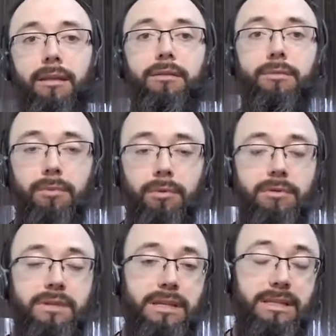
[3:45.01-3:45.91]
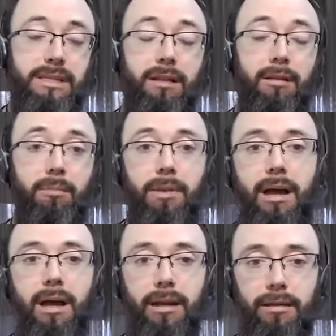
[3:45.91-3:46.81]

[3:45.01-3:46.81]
the rules still apply.